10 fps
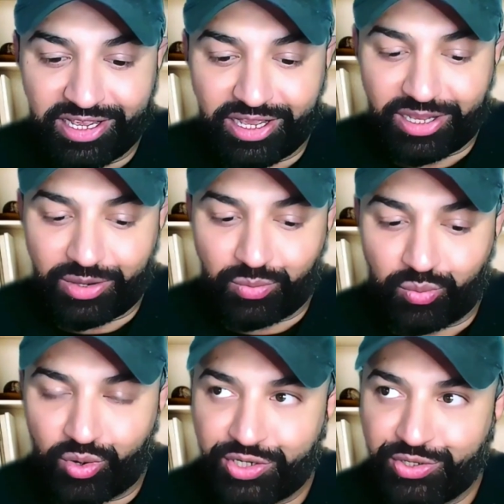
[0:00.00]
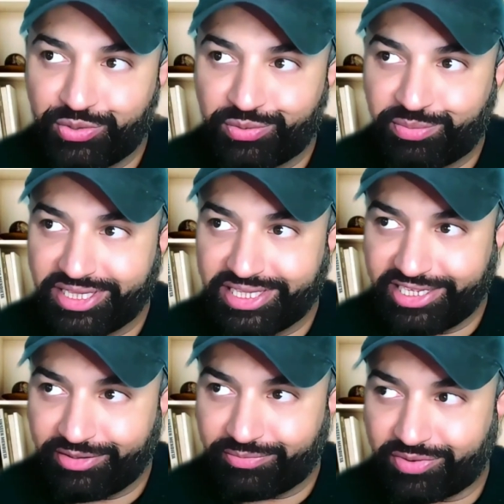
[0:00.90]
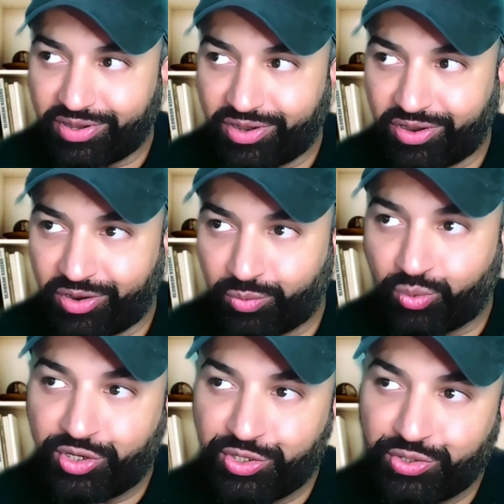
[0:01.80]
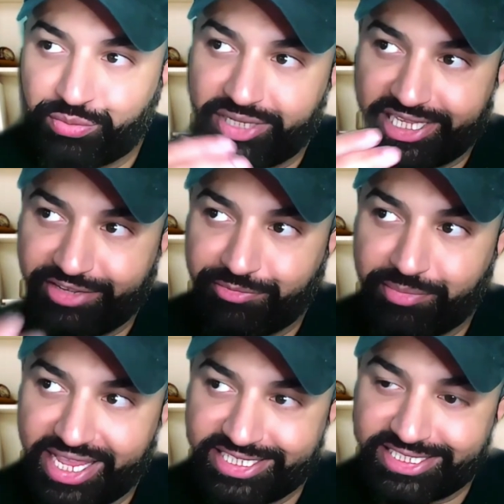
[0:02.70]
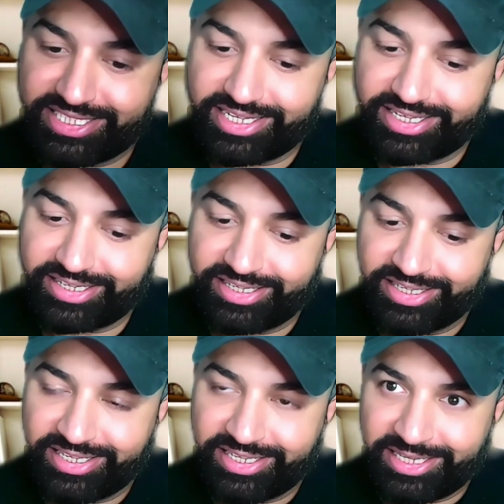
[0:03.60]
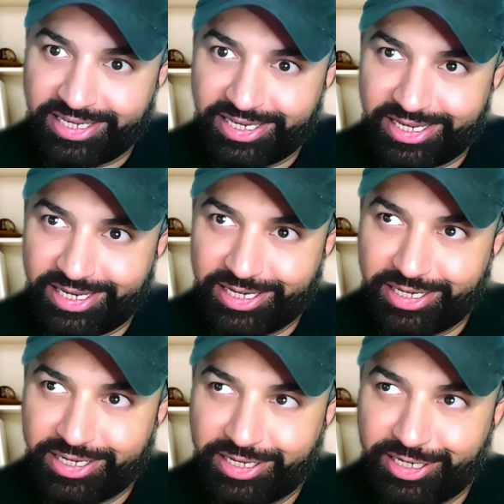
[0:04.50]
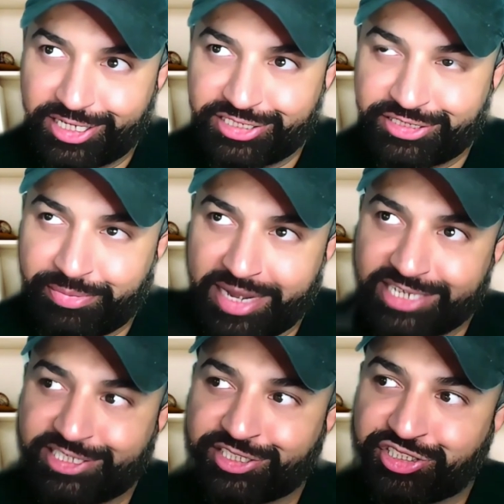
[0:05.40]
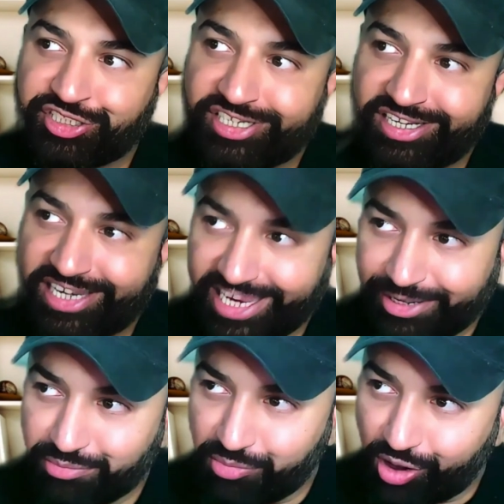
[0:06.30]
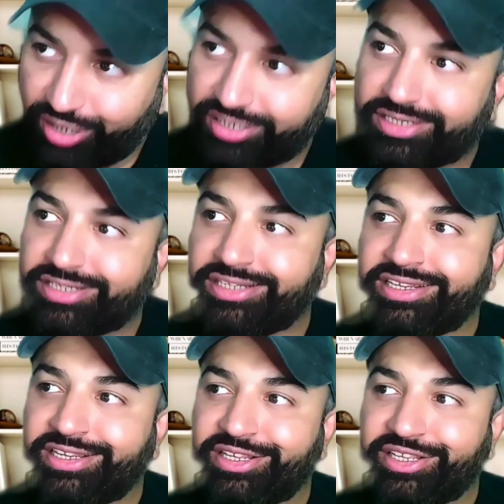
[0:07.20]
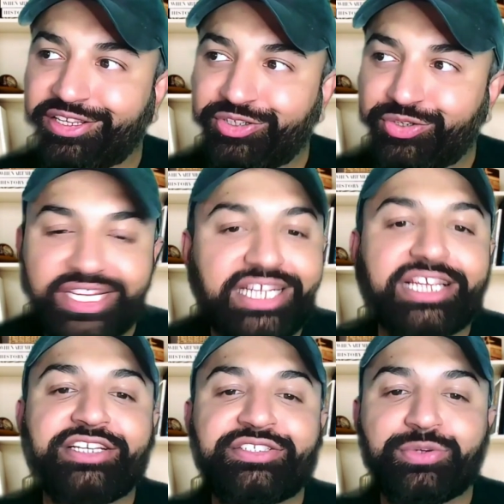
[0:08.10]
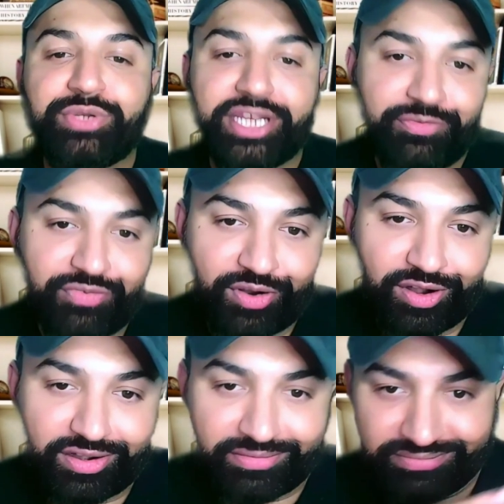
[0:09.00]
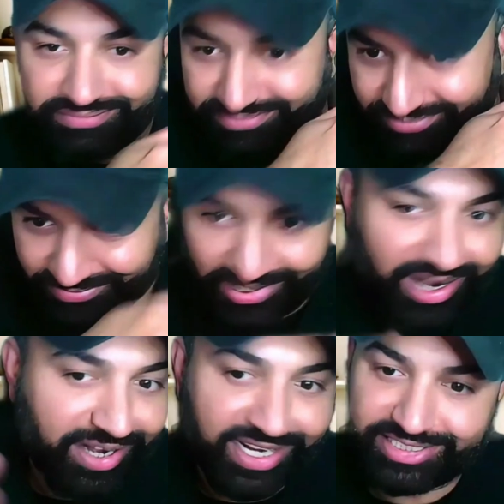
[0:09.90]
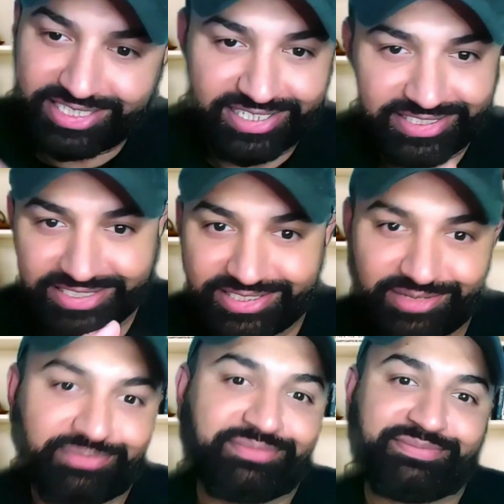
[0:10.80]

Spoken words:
what you believe, or what do you believe makes the nurse practitioner-led model uniquely suited for our healthcare system?